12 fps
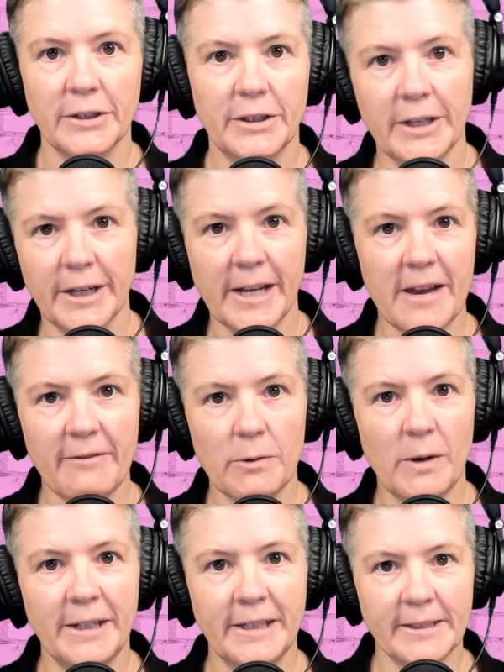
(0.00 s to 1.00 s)
G'day
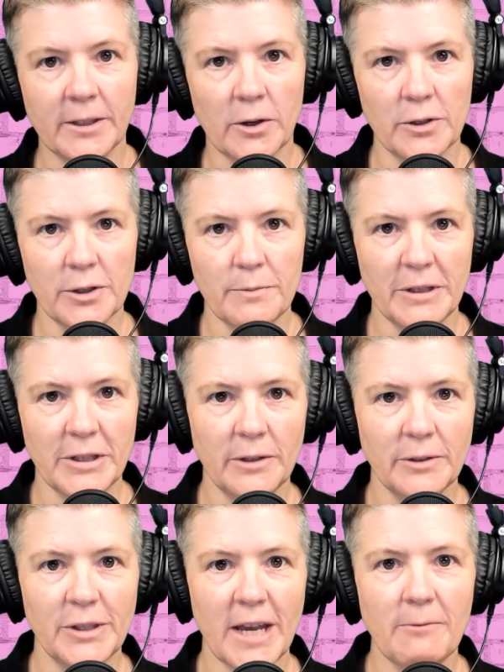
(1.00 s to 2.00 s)
everyone, it's Coach
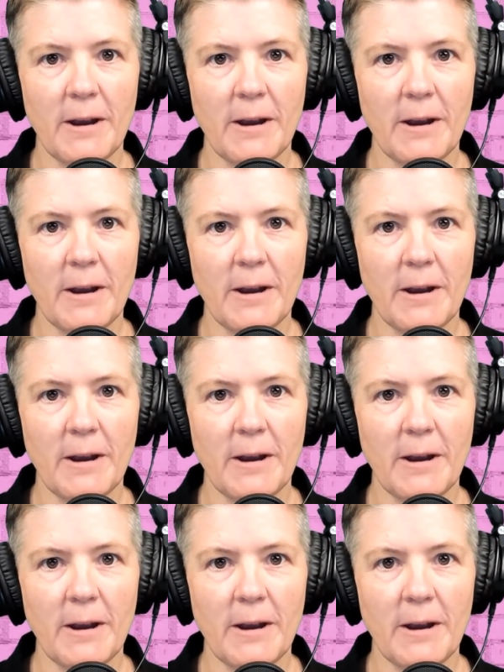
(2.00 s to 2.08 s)
Michelle J.